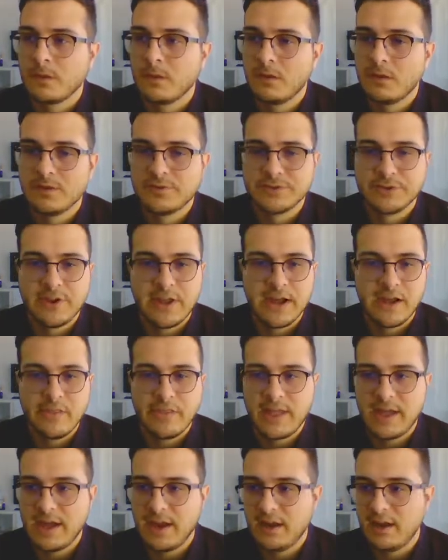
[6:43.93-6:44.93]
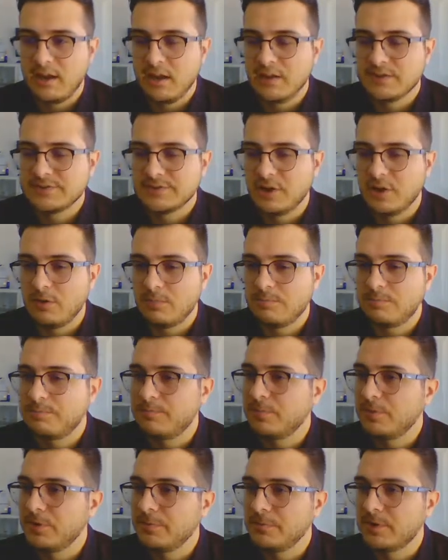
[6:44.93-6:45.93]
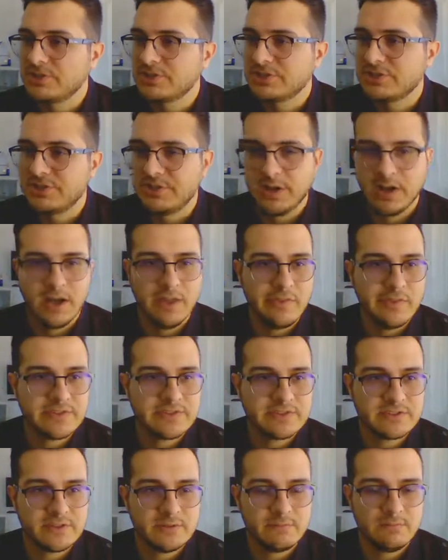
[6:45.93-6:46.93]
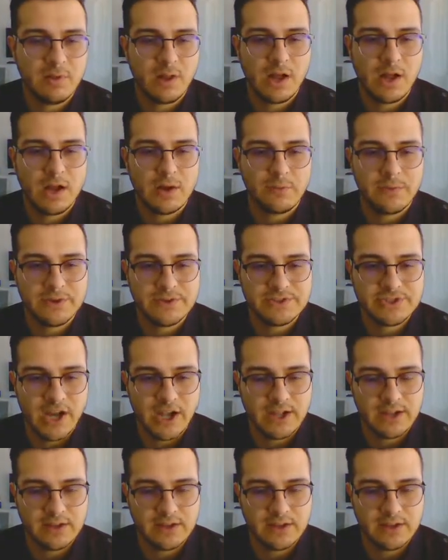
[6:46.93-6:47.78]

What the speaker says: So now that it's all pretty much done, this is the blog, we checked